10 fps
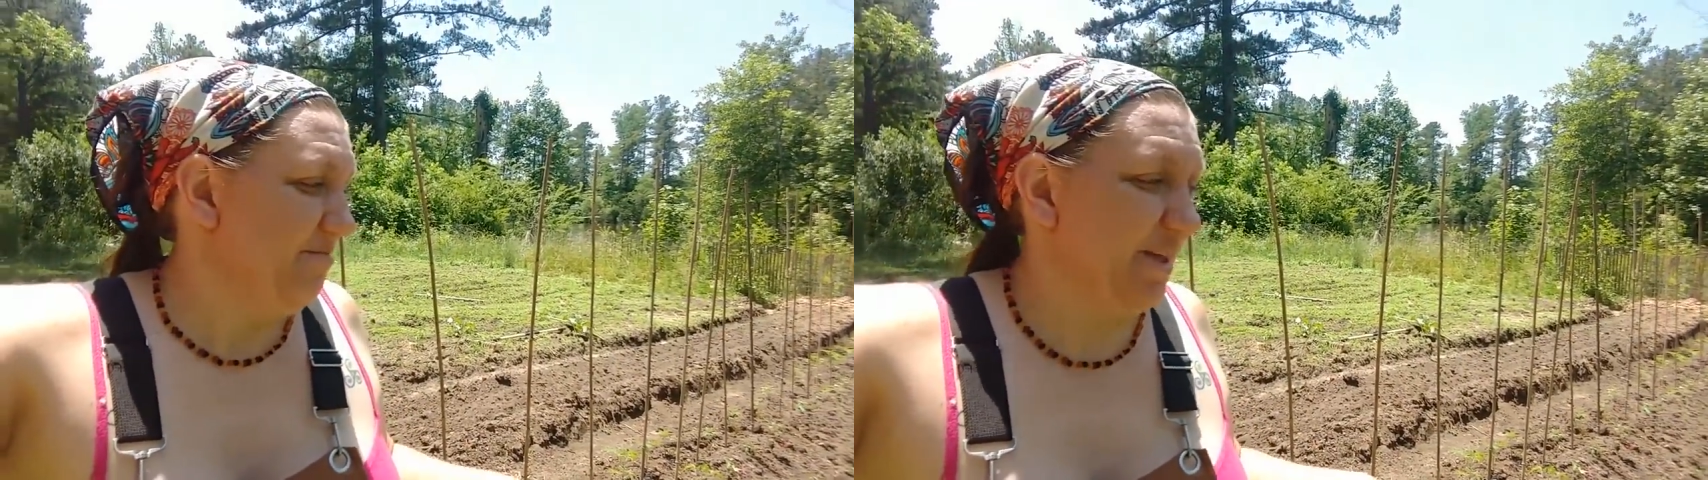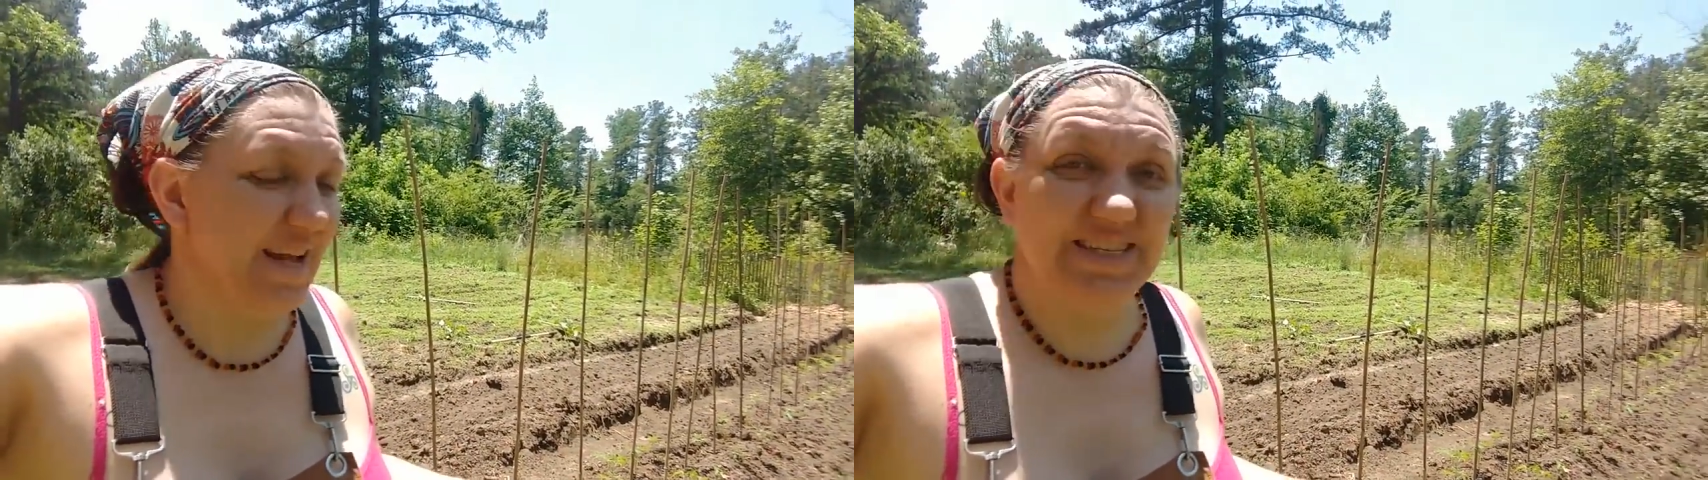
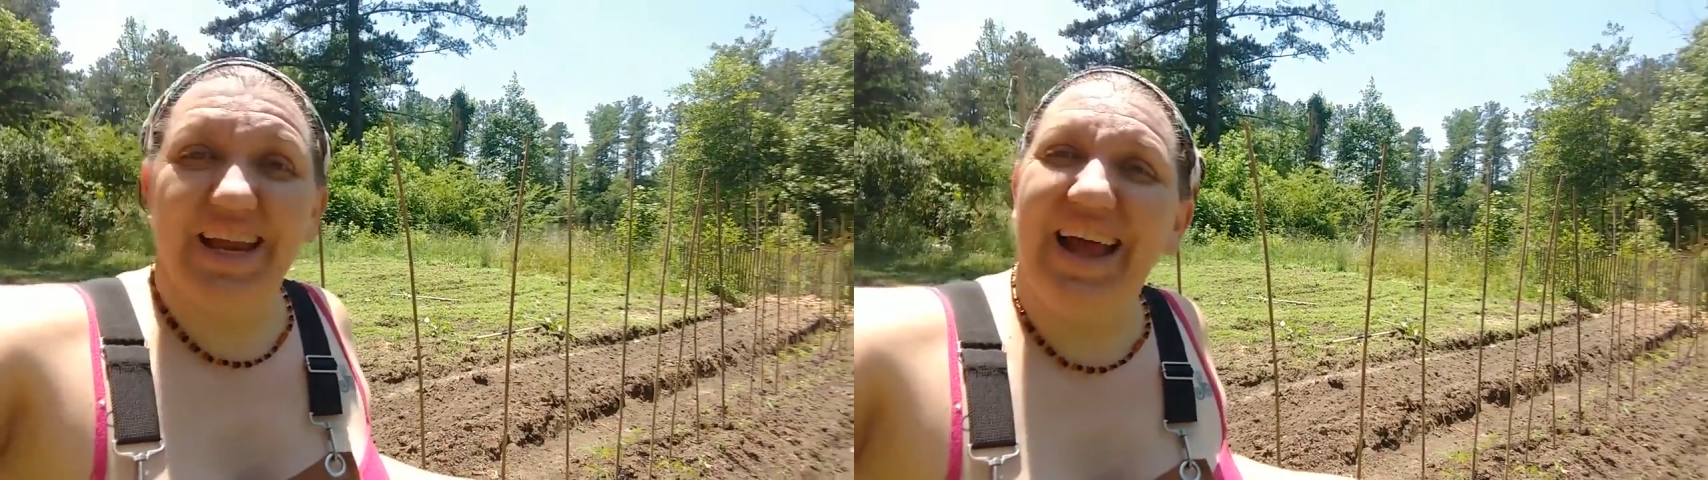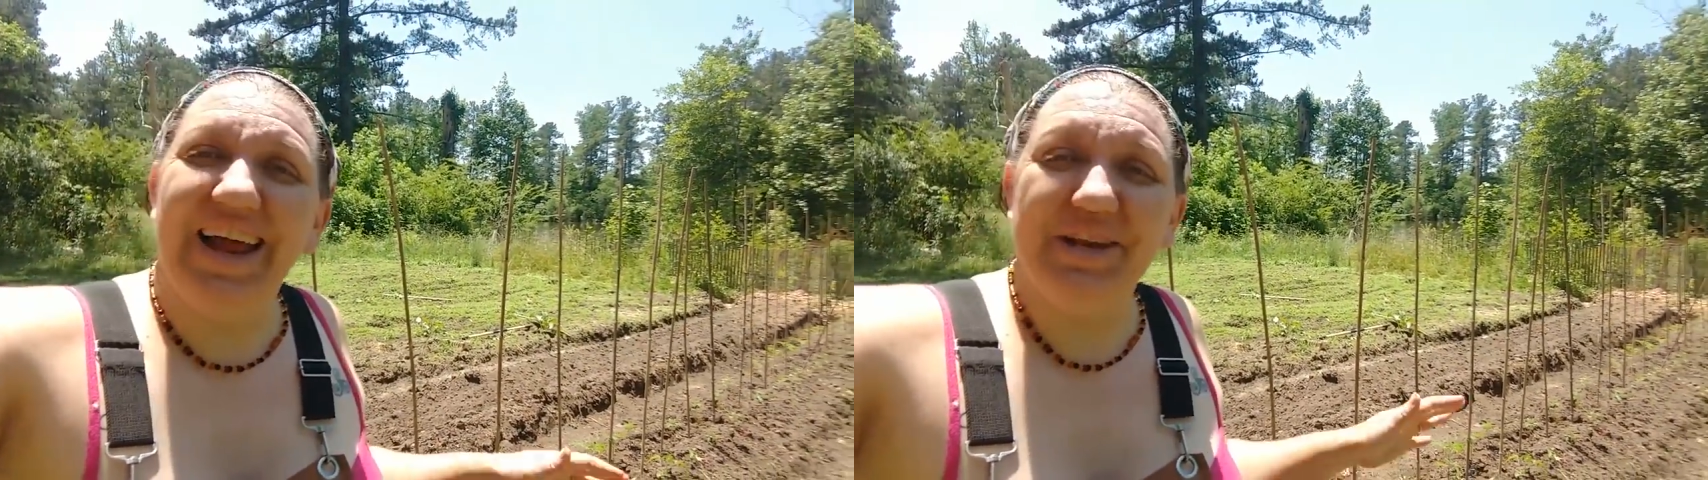
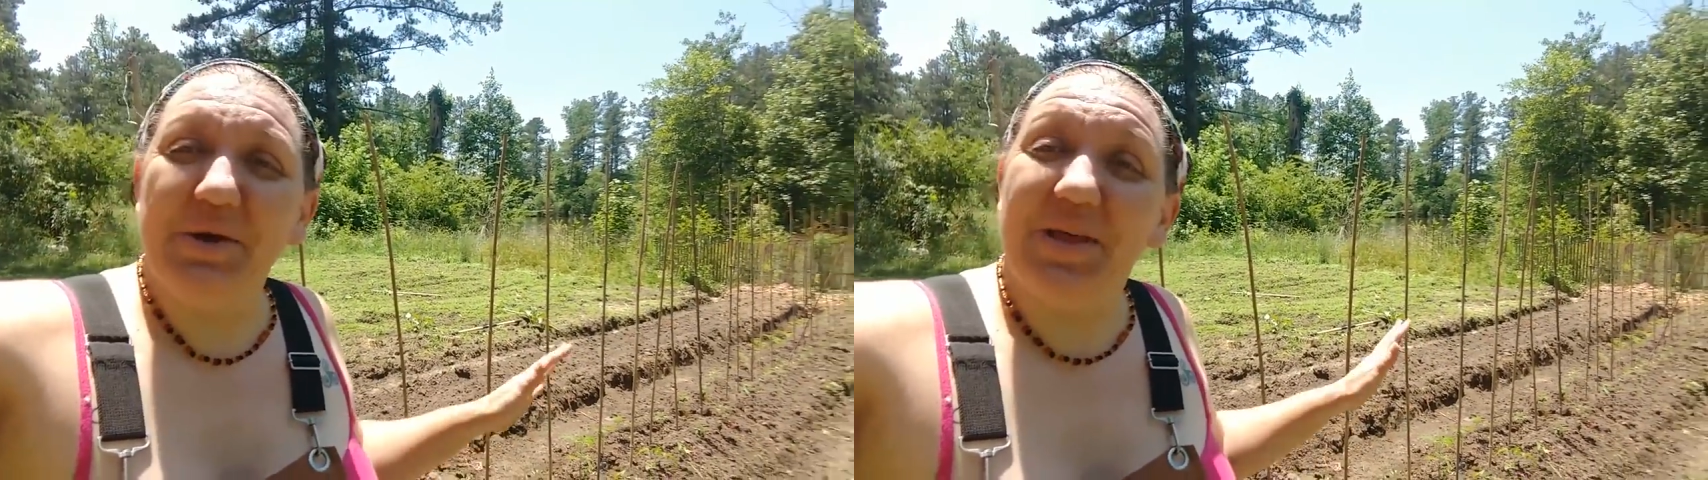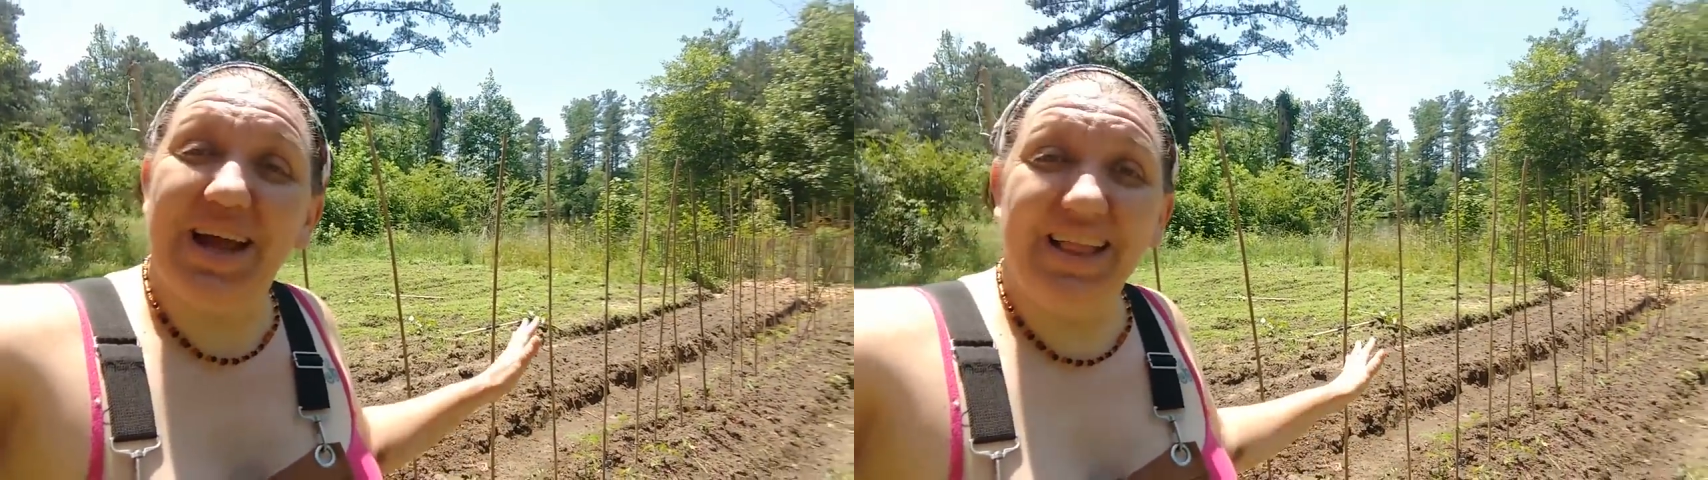planted, I
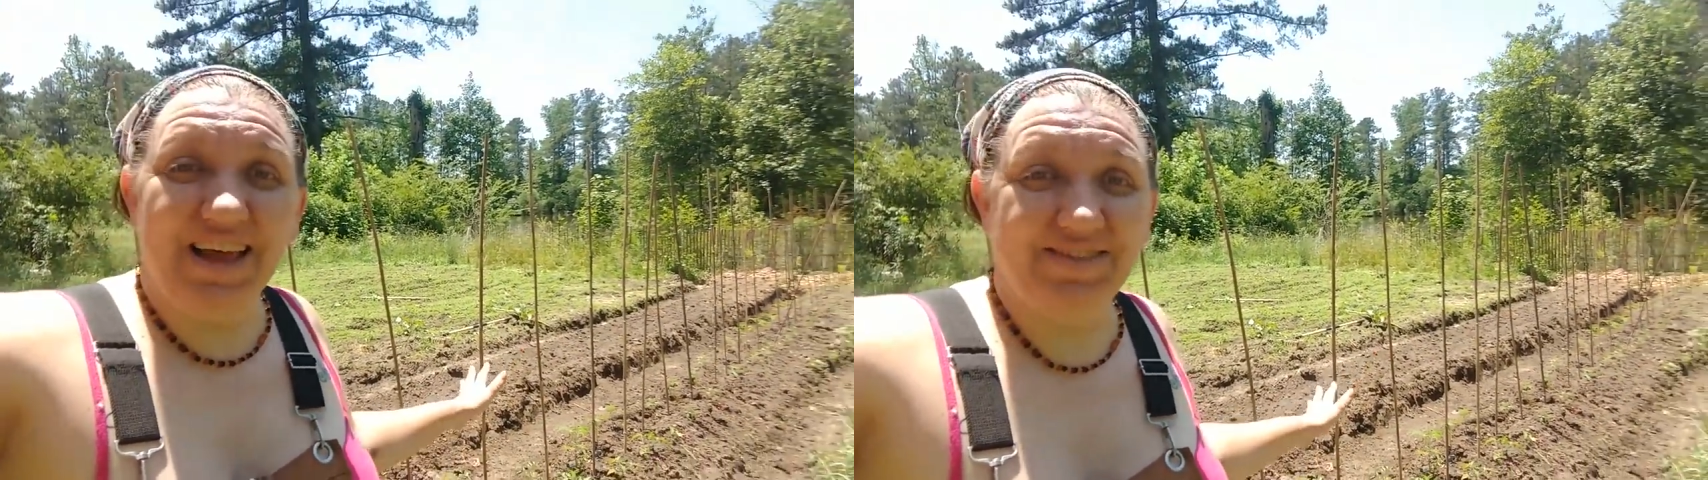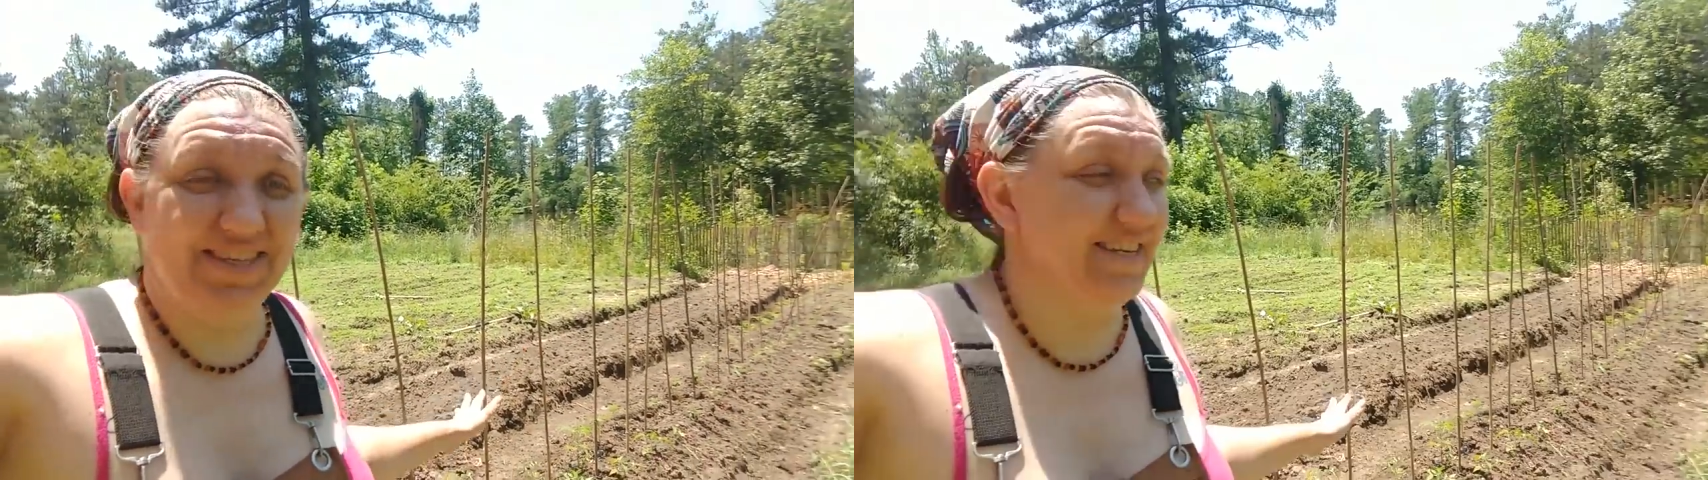know that I'll
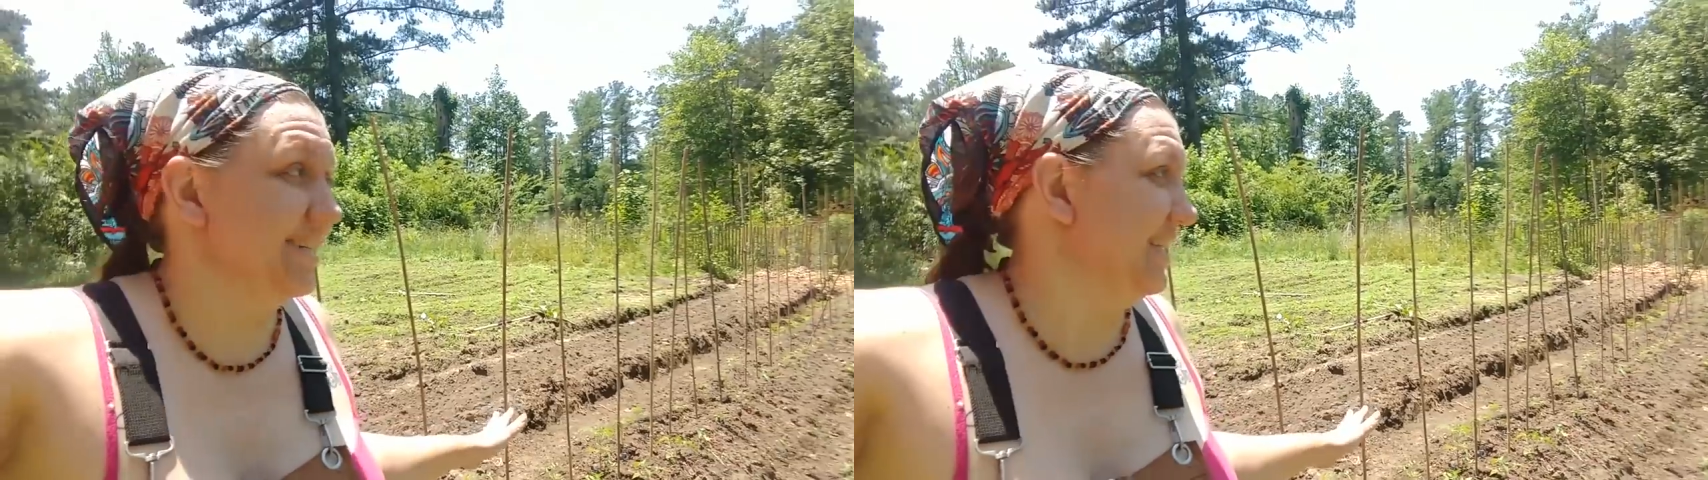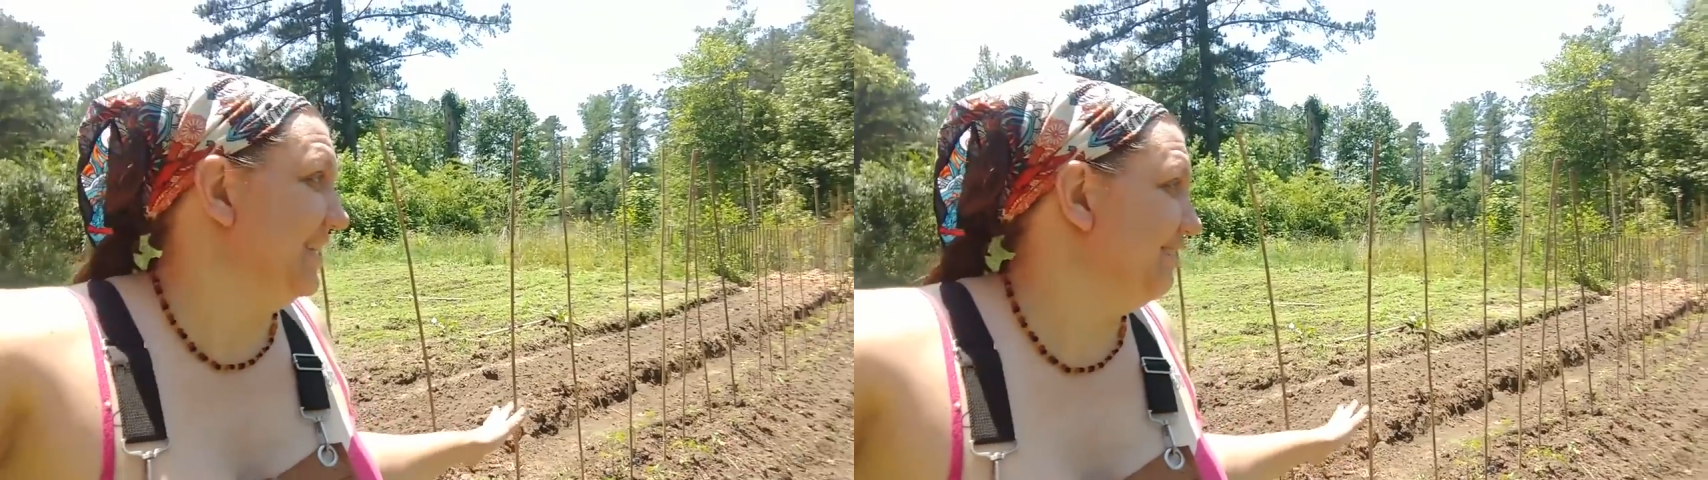have
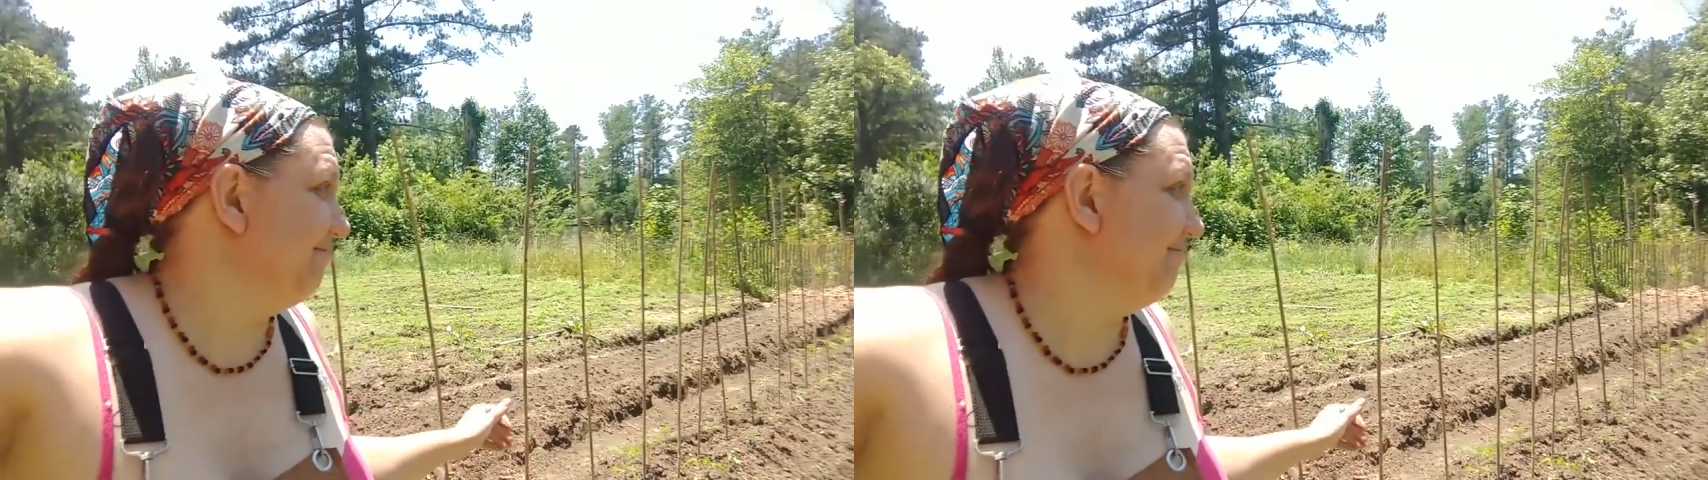sixty